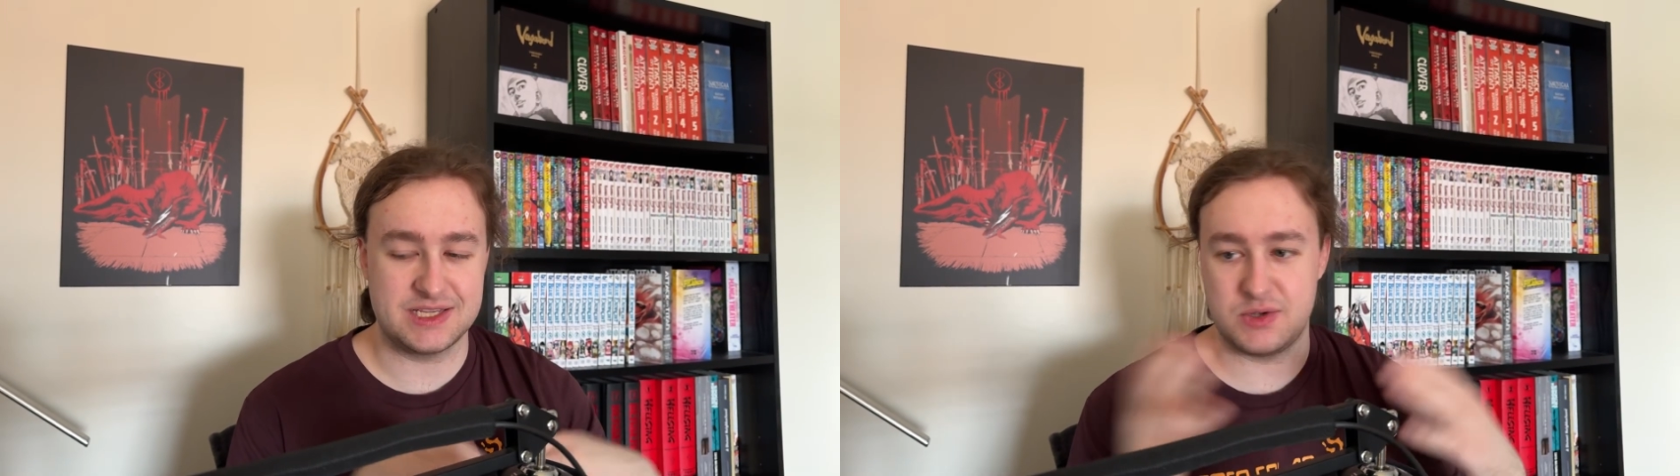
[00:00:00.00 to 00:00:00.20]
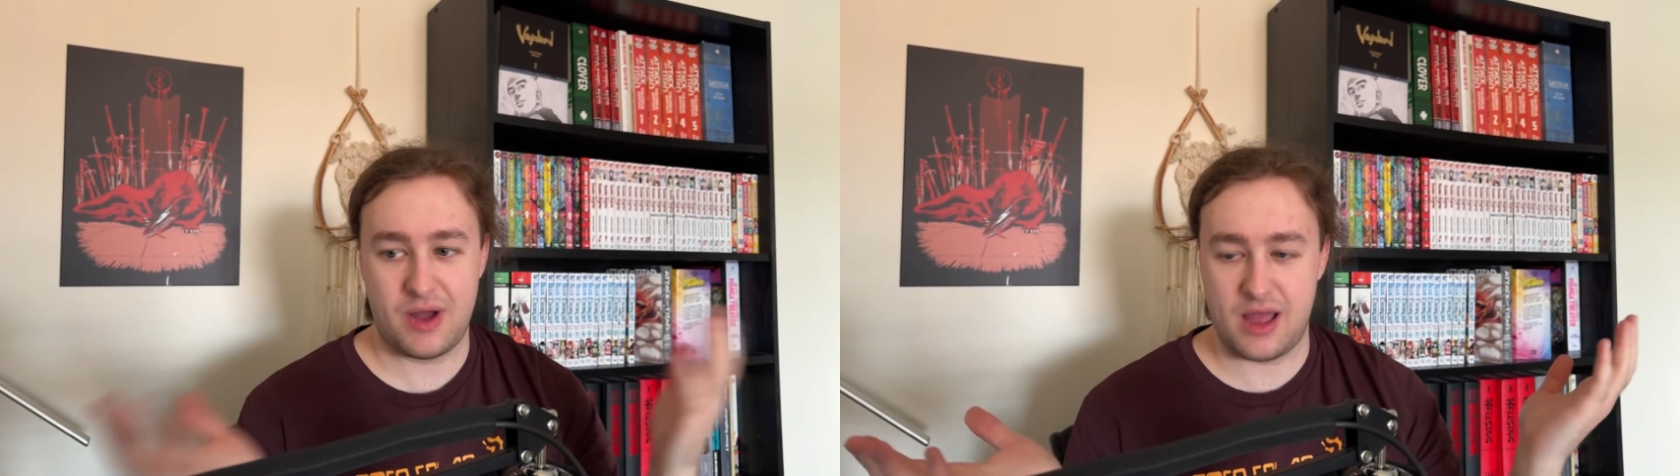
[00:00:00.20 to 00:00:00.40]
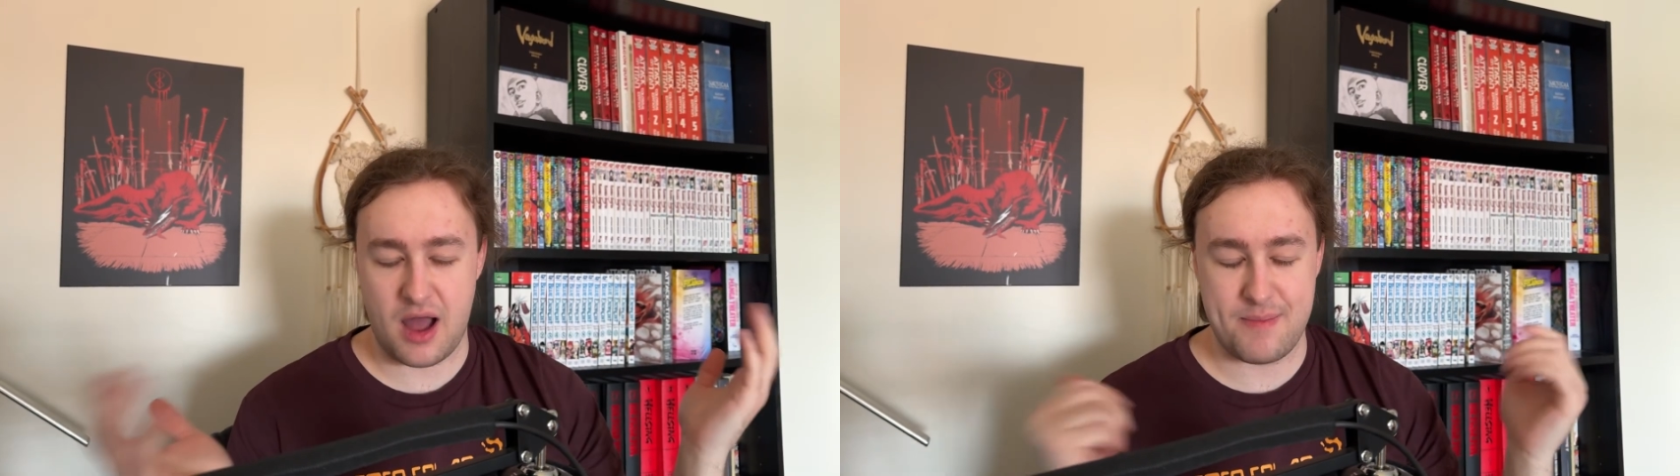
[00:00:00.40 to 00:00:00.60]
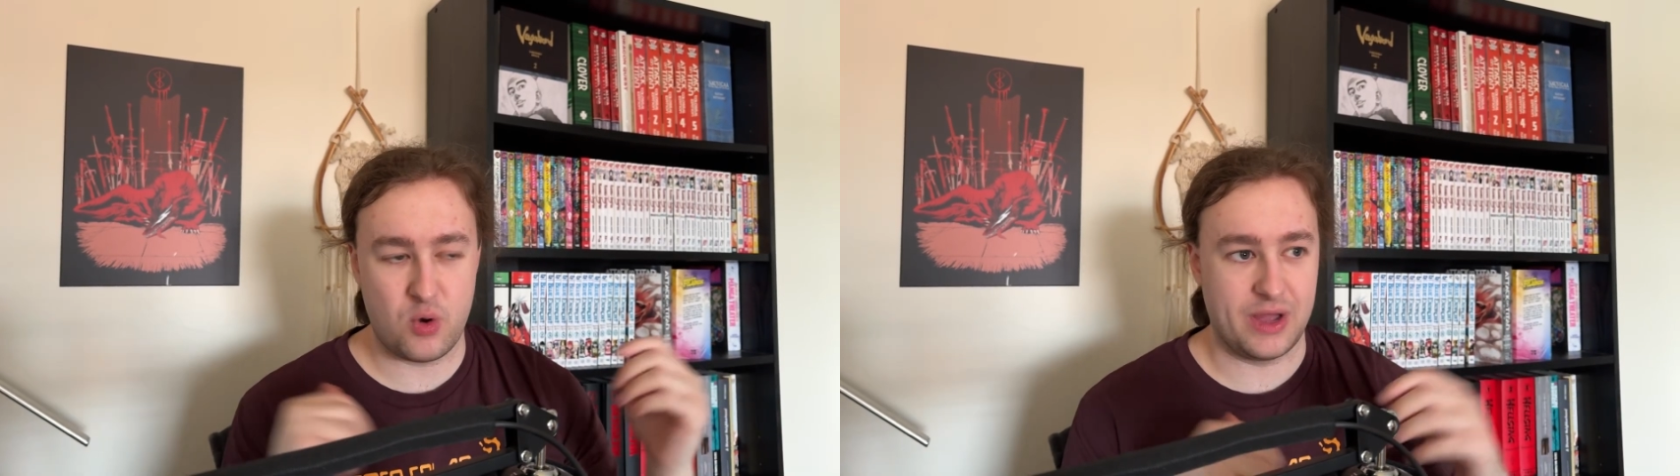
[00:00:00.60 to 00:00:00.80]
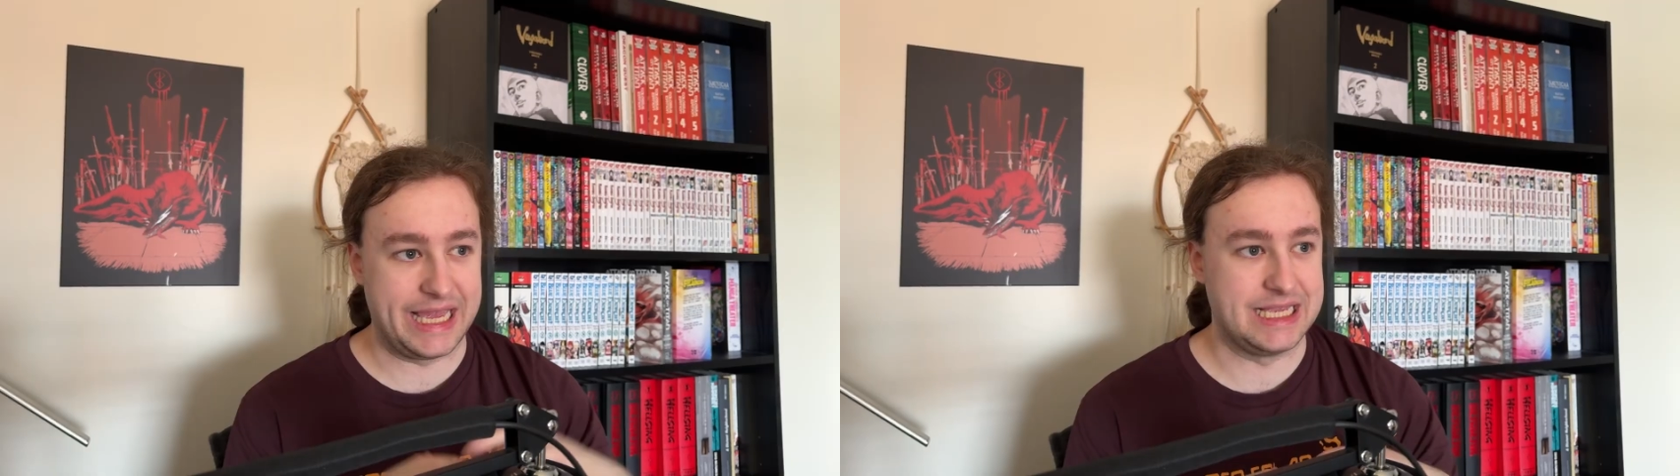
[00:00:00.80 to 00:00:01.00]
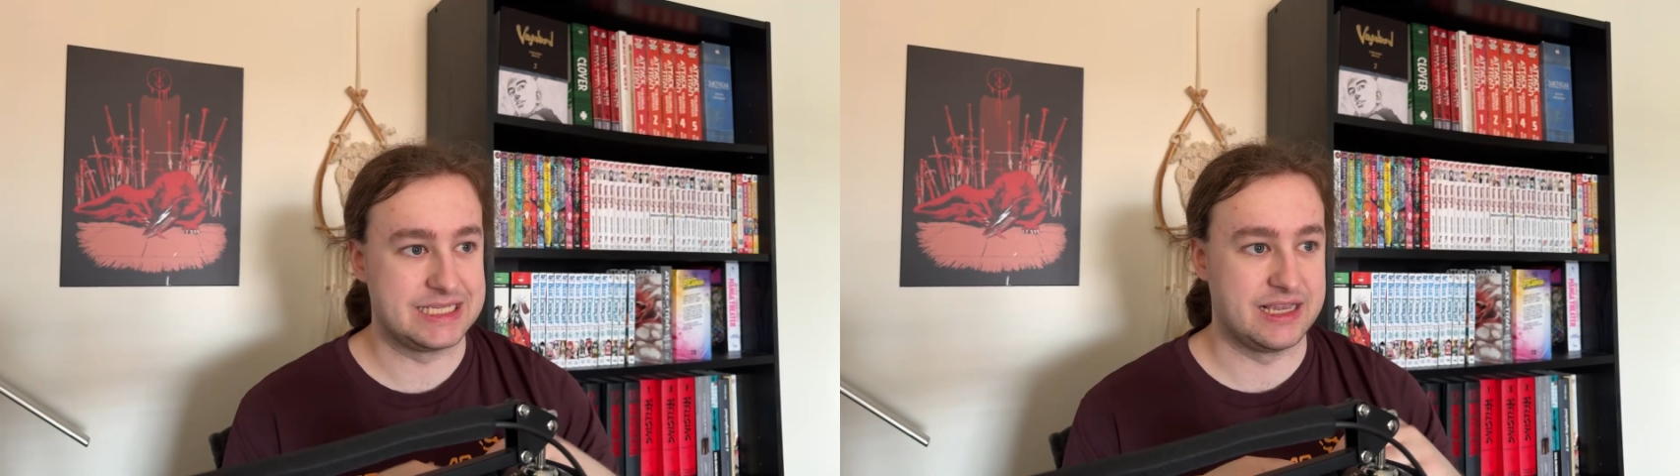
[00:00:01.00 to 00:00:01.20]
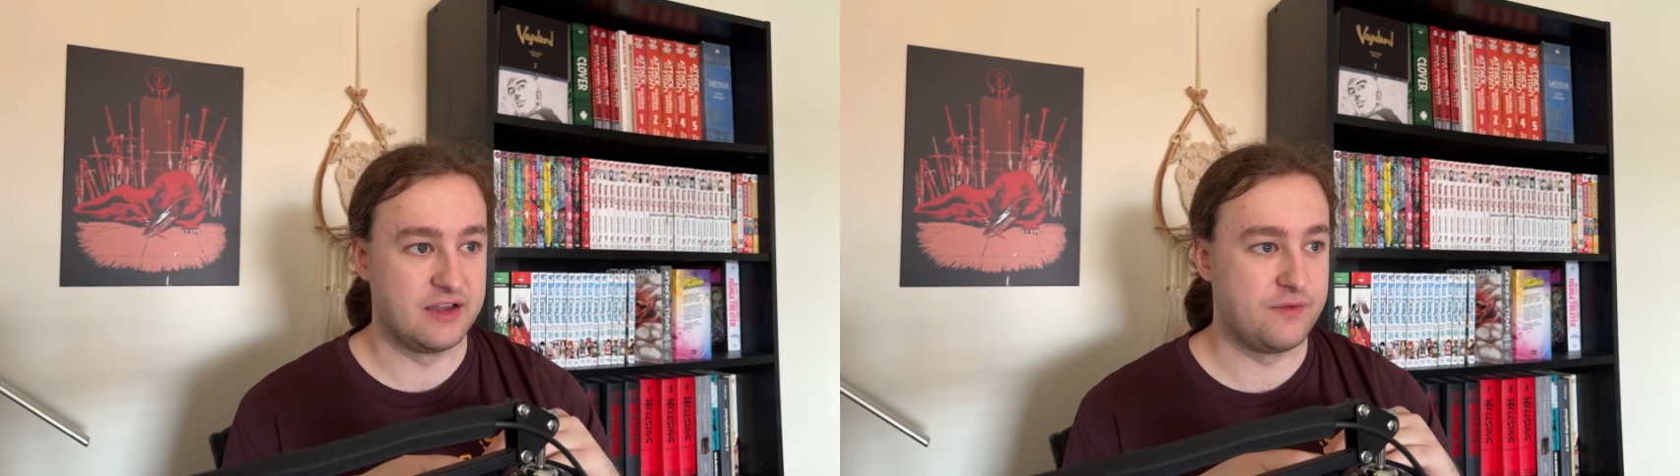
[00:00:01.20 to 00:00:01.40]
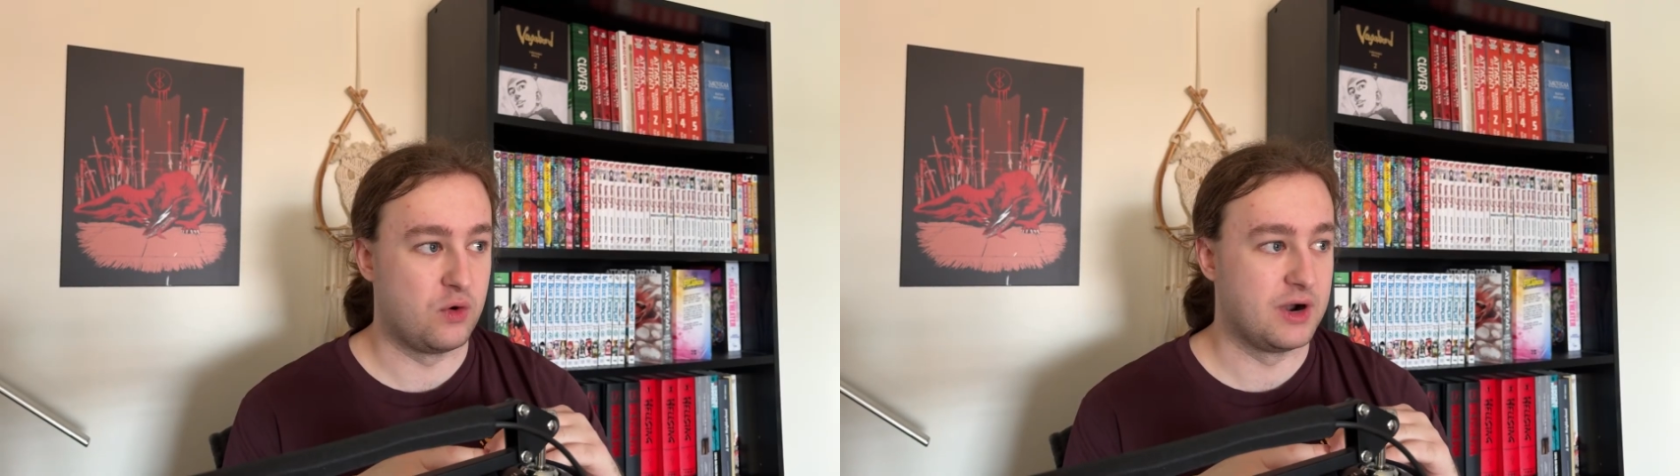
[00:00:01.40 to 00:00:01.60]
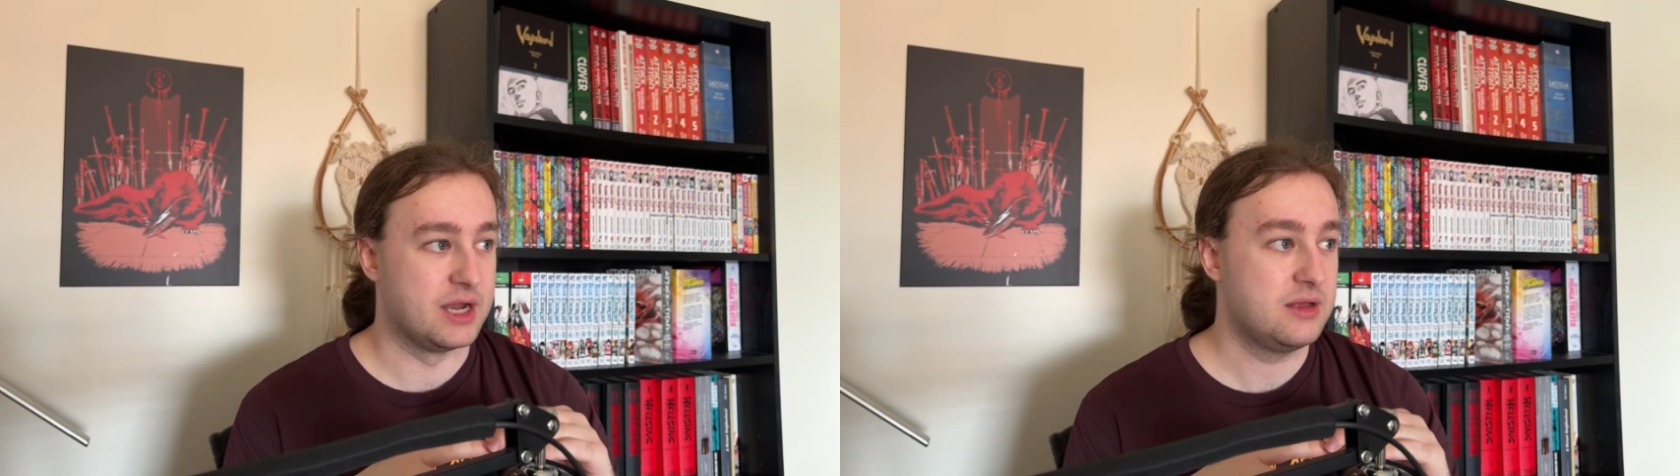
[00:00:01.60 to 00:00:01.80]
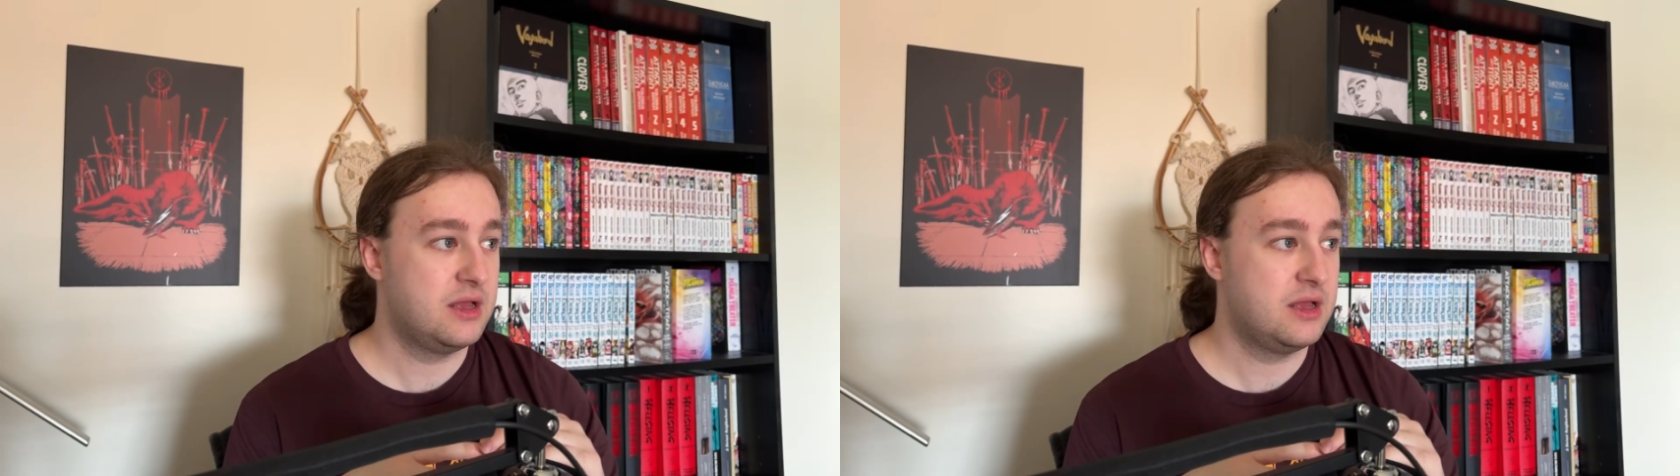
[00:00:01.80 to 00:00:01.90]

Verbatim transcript: So I, I bought a heatsink for it.